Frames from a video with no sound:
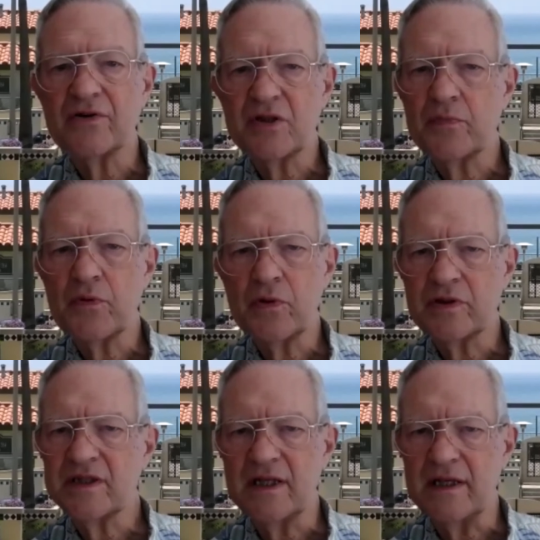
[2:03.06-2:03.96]

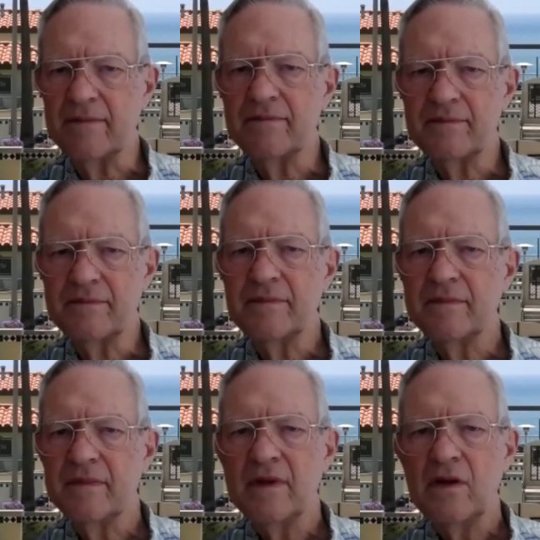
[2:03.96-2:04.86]
support team.
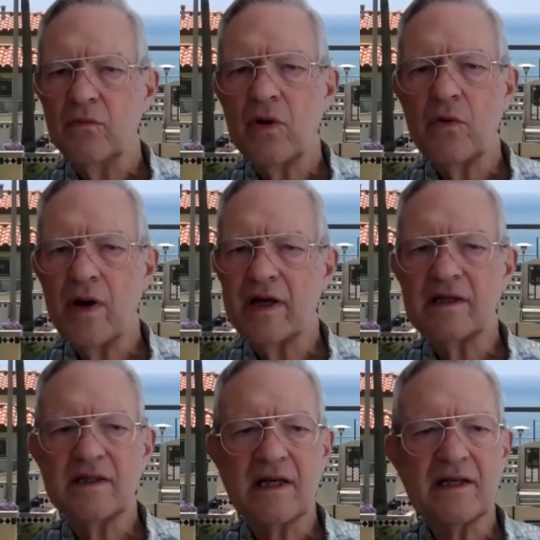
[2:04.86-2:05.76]
We
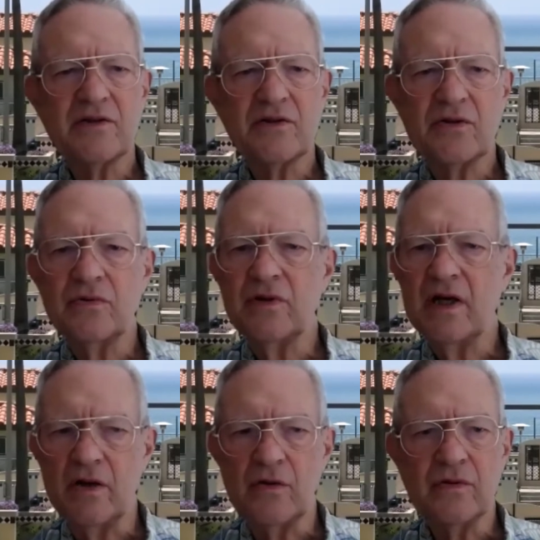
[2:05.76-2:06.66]
wanted to let you
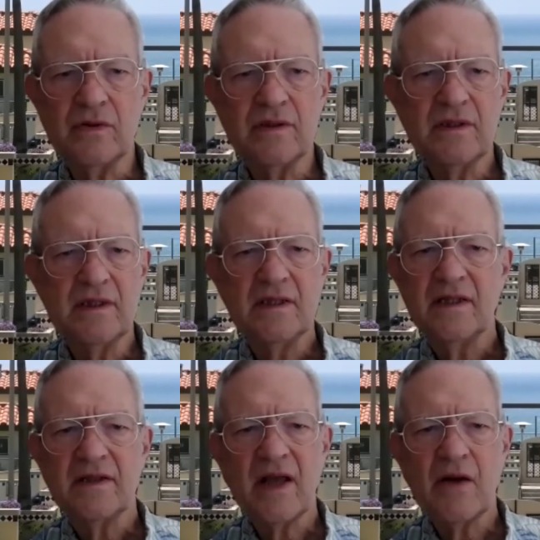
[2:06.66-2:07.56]
know
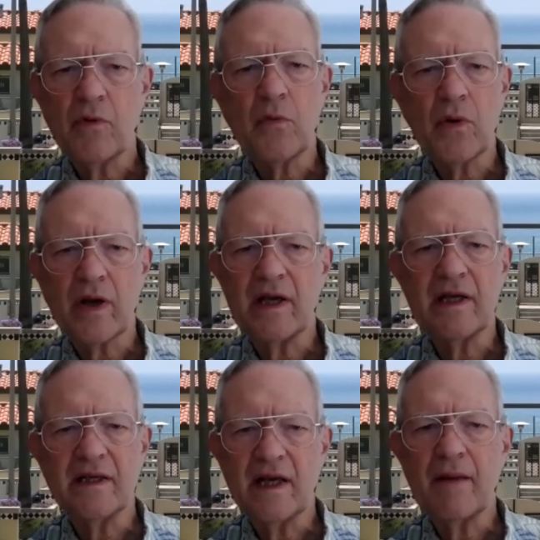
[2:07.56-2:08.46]
that we're
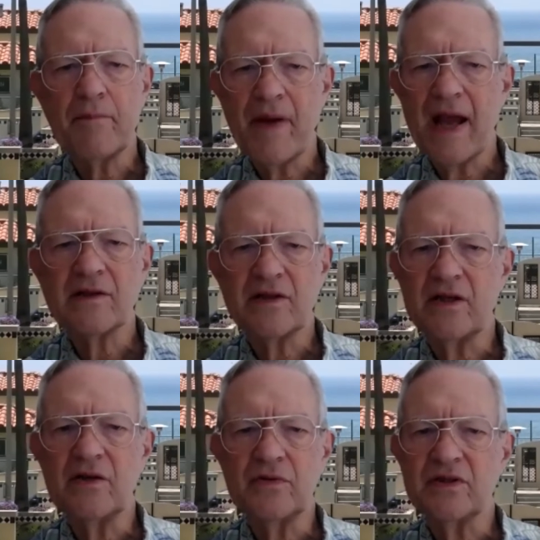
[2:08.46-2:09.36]
working to get back to
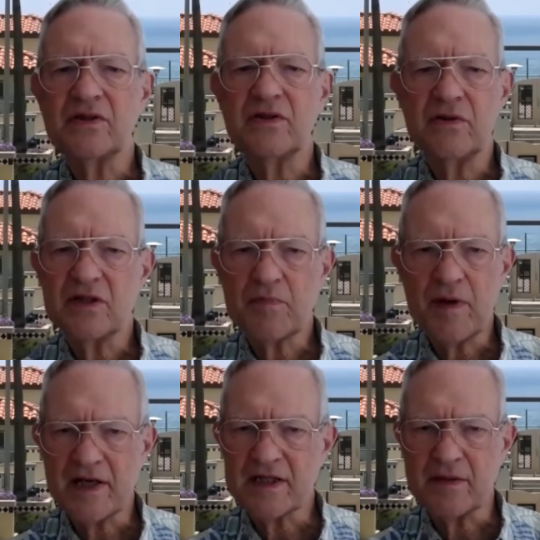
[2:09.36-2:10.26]
you as soon as
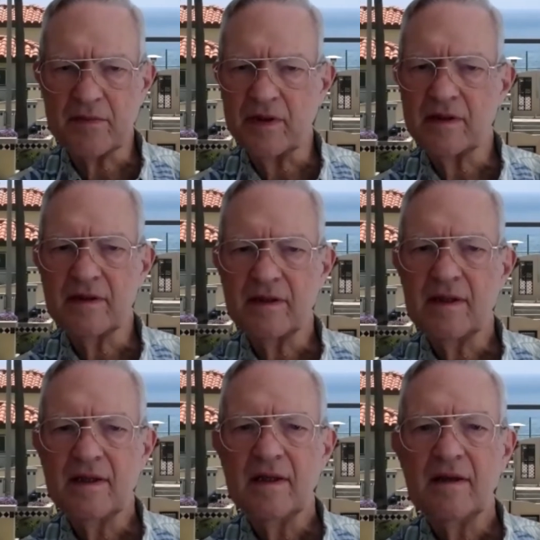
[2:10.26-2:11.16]
possible,
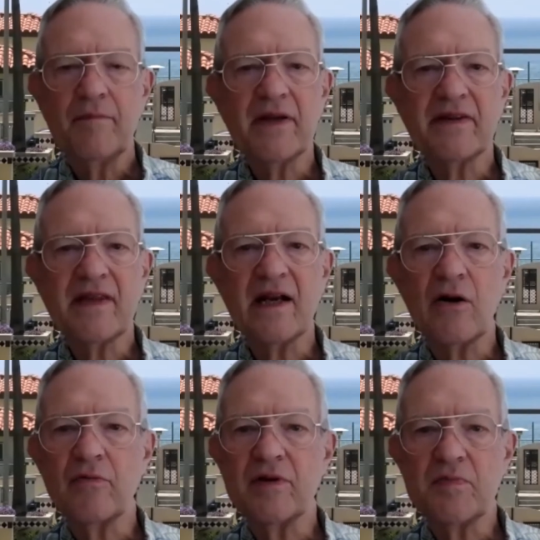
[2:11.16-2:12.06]
but that
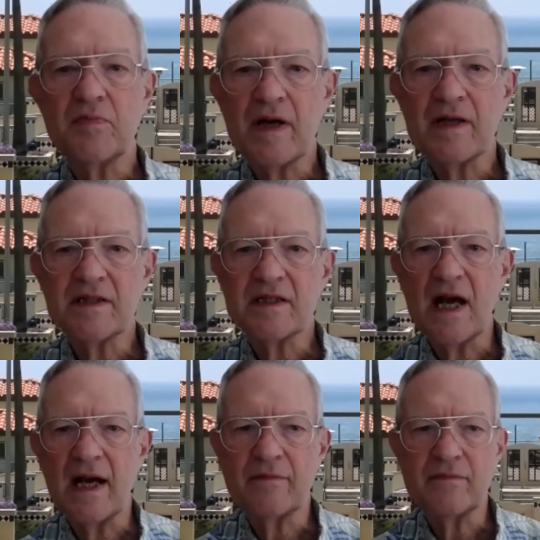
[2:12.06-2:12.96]
our response
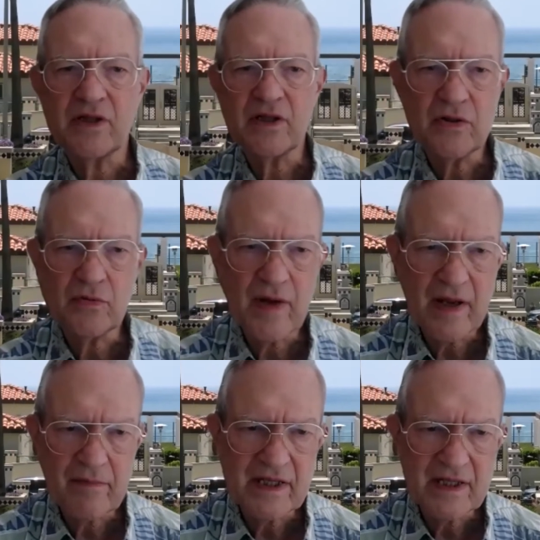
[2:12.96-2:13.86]
time to you may
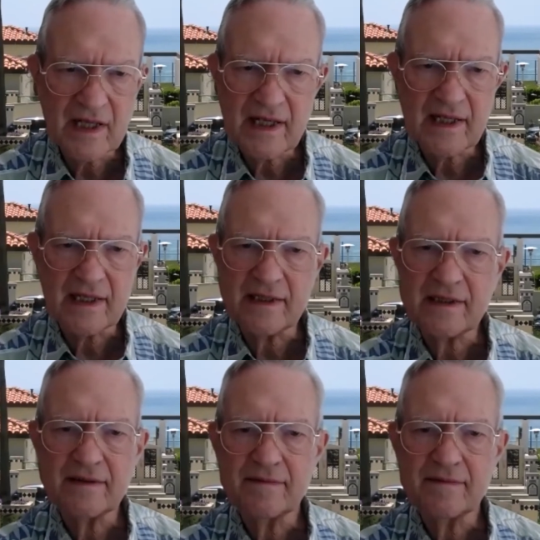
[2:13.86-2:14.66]
be delayed.